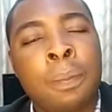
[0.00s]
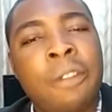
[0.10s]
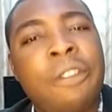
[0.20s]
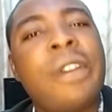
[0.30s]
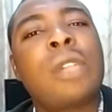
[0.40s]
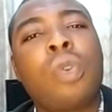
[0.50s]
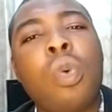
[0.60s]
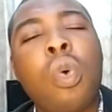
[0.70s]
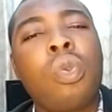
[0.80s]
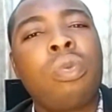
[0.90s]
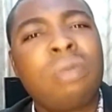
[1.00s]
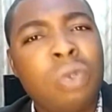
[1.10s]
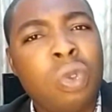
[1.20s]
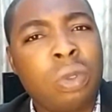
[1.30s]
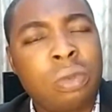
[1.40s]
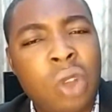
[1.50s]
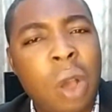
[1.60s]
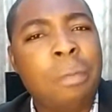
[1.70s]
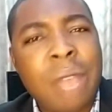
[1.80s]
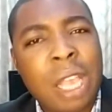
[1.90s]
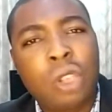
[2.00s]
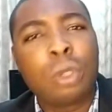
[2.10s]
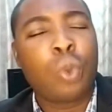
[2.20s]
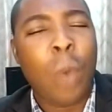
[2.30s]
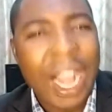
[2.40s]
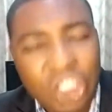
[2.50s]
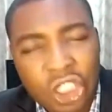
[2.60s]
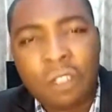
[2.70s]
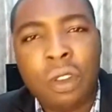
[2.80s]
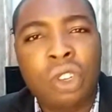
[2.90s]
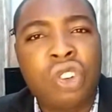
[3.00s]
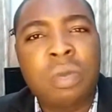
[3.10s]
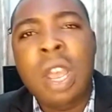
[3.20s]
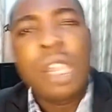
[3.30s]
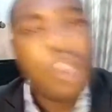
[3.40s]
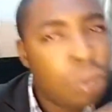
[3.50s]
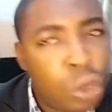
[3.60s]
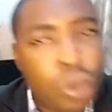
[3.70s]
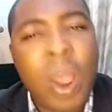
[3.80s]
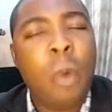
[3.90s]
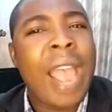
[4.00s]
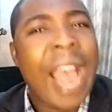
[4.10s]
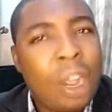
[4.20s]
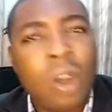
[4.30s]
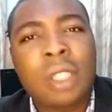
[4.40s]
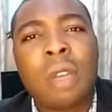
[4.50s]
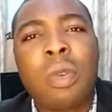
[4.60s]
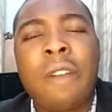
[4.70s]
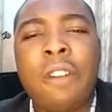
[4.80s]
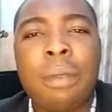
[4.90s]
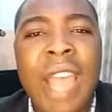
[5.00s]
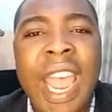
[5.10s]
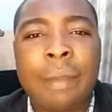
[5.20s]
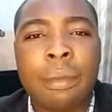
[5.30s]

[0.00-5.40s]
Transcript: Friends who don't make you to achieve your dreams. You do away and cut away from them.